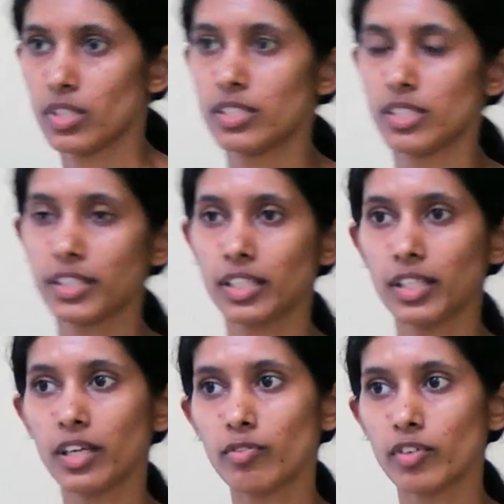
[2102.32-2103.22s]
Is it
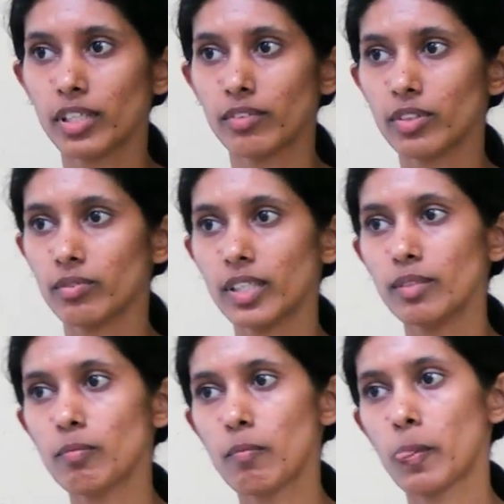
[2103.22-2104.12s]
clear for everyone?
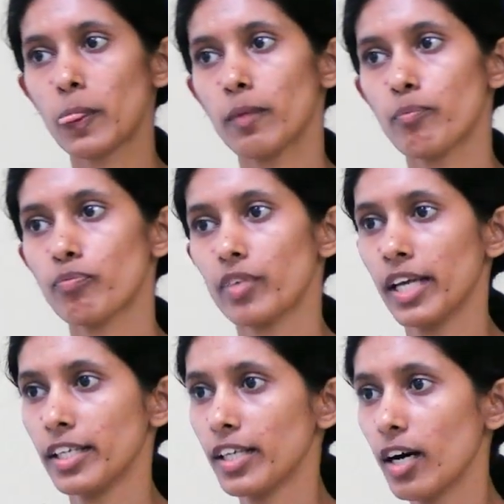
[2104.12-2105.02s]

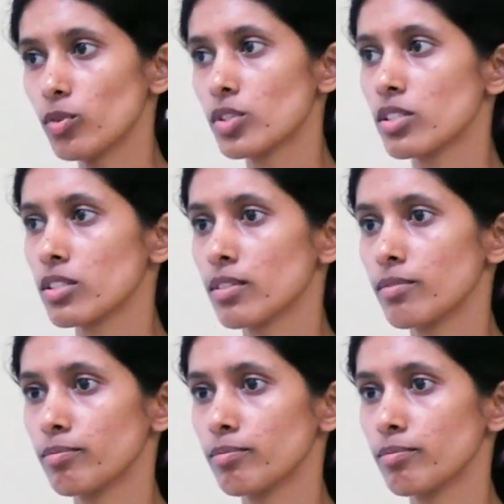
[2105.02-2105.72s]
Any doubts?